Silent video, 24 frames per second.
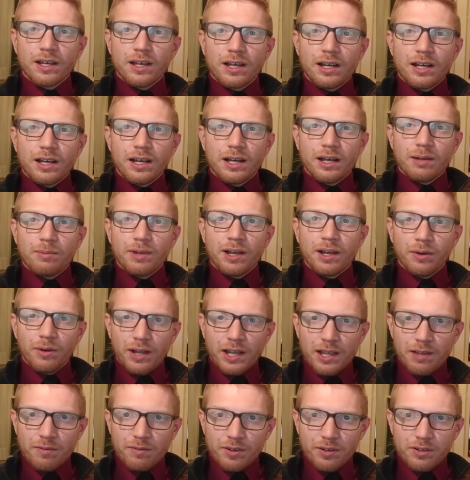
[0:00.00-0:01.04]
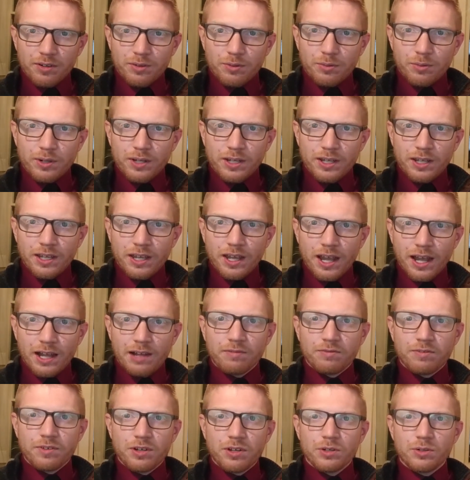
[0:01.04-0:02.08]
However, we
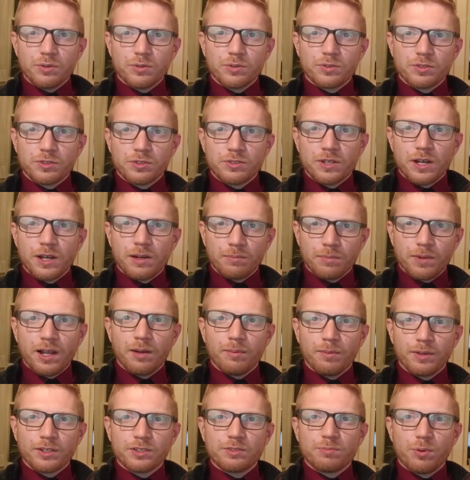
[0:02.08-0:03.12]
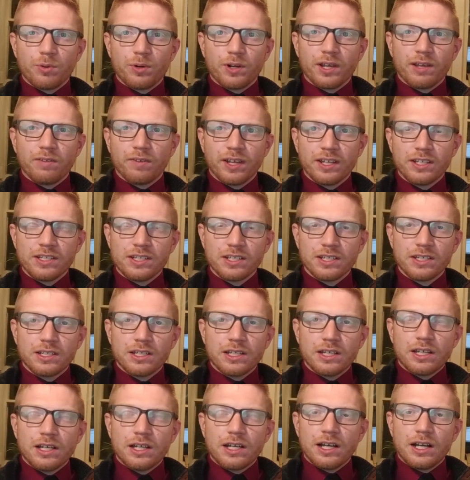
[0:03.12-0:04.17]
have no upcoming sporting event.
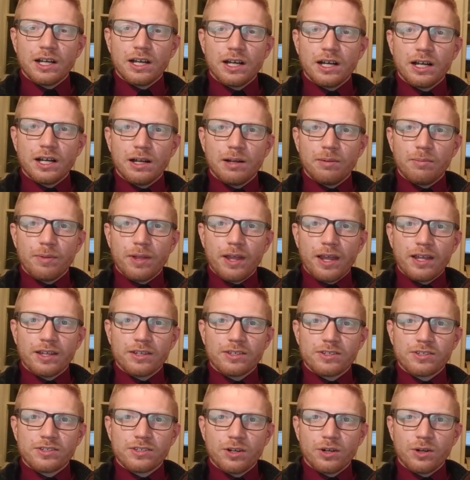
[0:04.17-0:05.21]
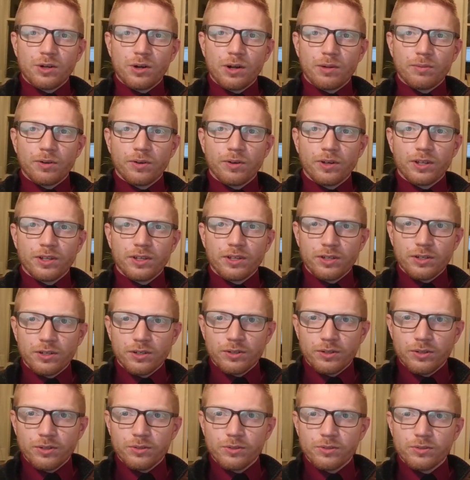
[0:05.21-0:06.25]
And so I'm going to
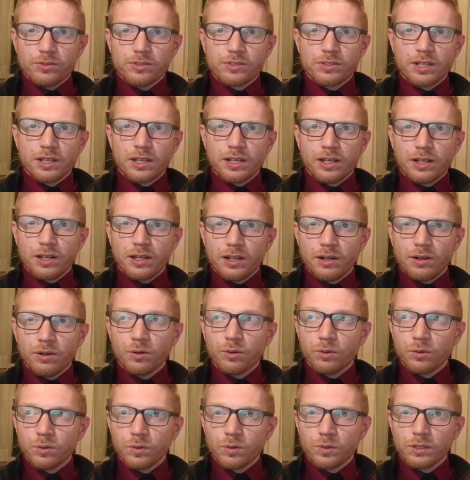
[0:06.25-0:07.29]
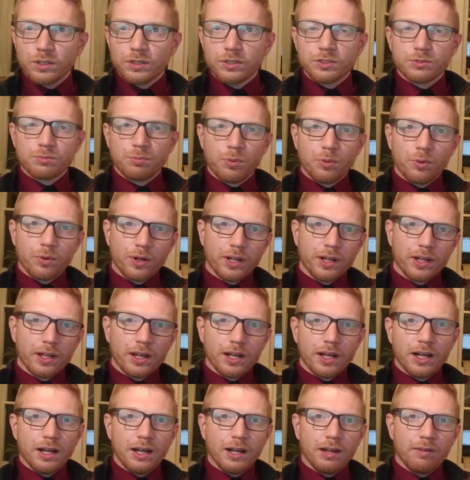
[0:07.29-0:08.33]
use an old sporting
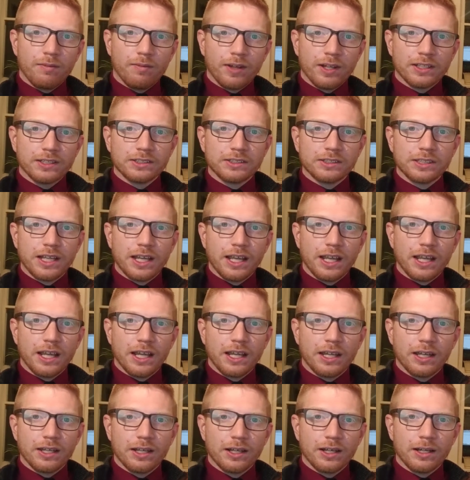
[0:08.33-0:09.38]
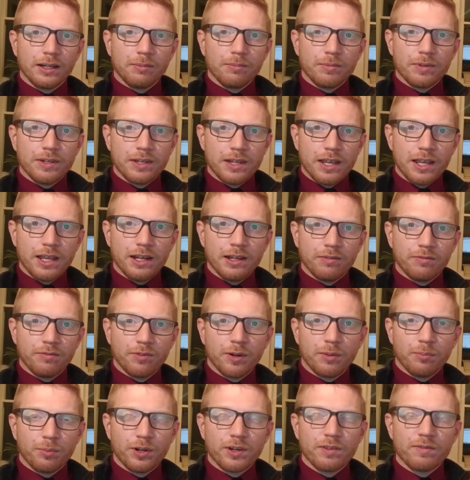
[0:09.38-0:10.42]
event and data
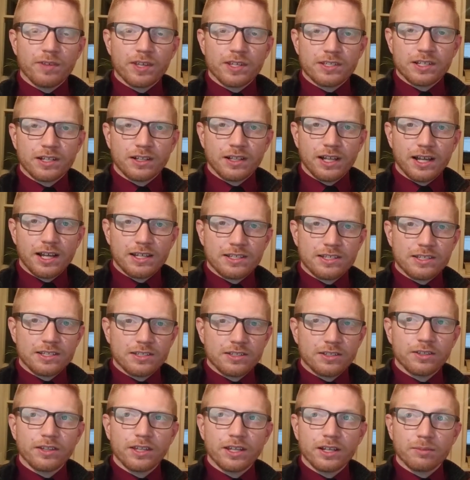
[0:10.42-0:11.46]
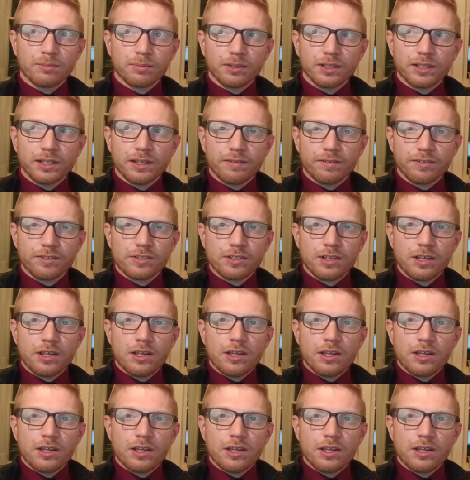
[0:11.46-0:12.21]
from previous classes on their beliefs.